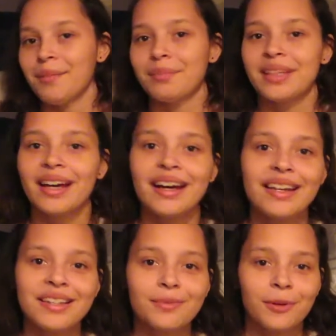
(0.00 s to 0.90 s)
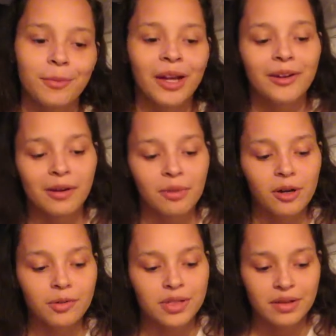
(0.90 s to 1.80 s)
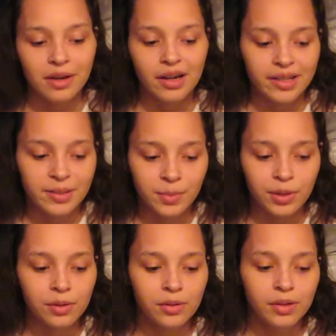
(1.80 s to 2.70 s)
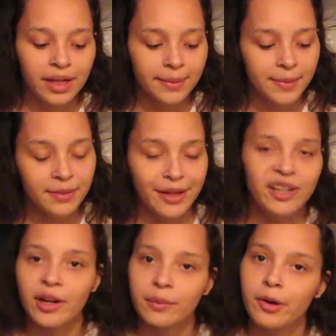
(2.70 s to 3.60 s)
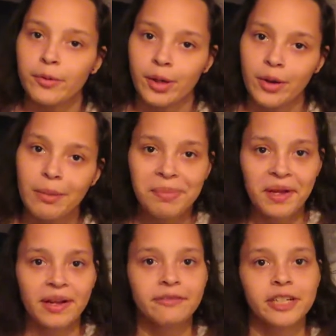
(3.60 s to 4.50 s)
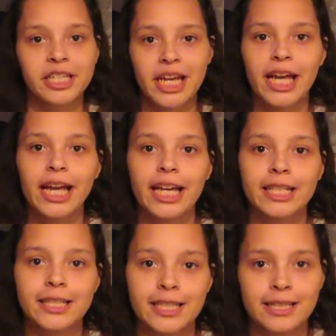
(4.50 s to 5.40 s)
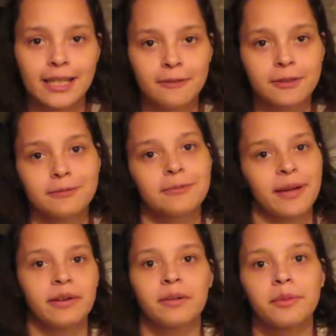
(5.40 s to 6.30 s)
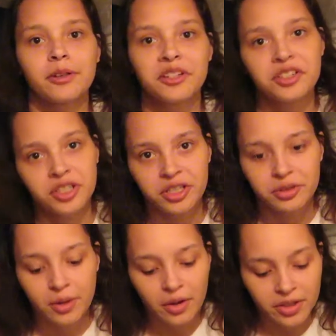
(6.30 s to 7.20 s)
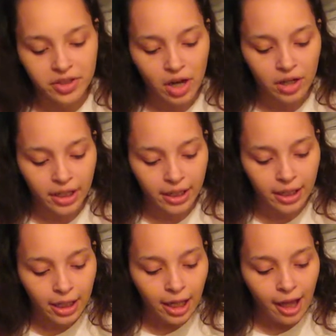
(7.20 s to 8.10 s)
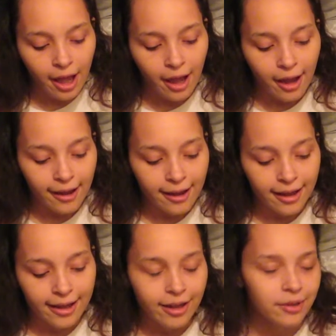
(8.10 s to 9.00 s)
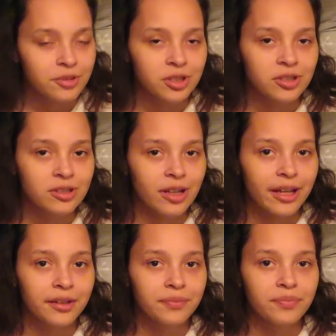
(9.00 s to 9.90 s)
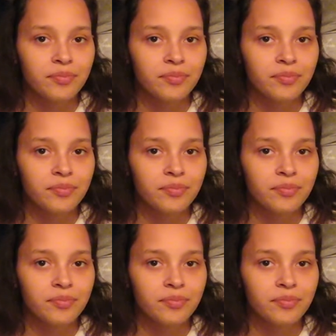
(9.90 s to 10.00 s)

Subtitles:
because when my grandpa was in the hospital, like, me and my grandma would go up there every day. And since I was with my grandma, like, she could do all the talking. And I'm just, like,